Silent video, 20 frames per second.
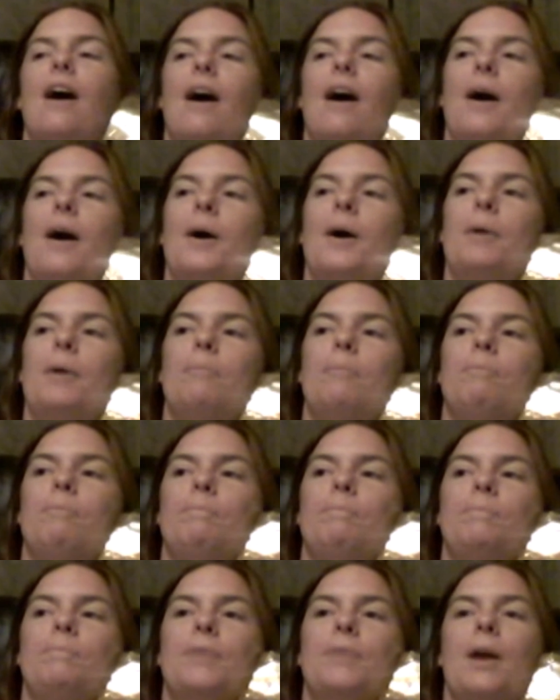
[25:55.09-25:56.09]

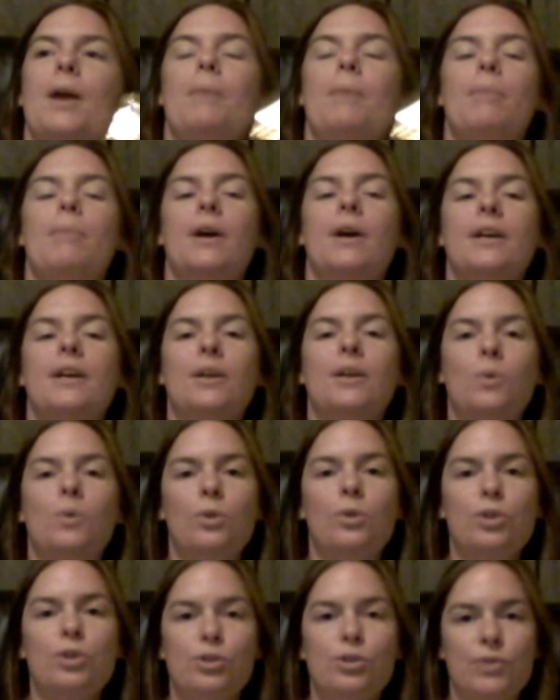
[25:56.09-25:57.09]
But in
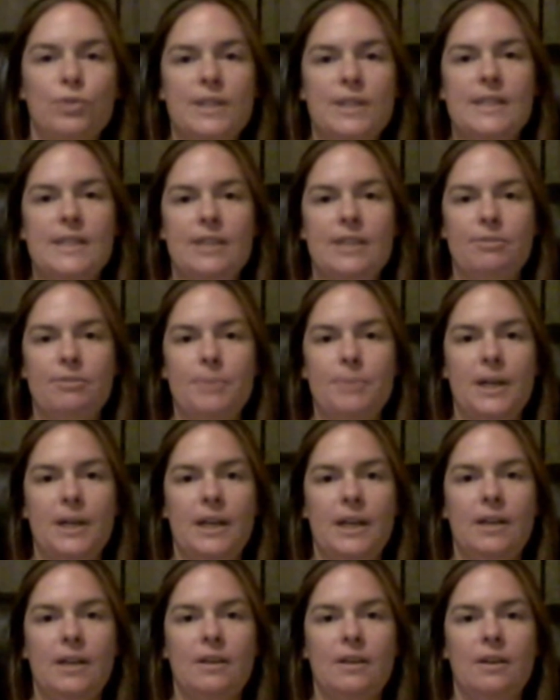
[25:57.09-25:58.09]
order to receive
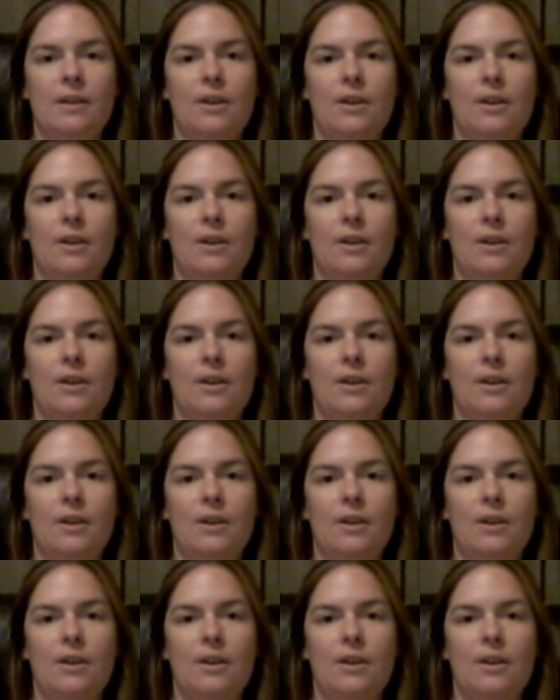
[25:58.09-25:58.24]
money,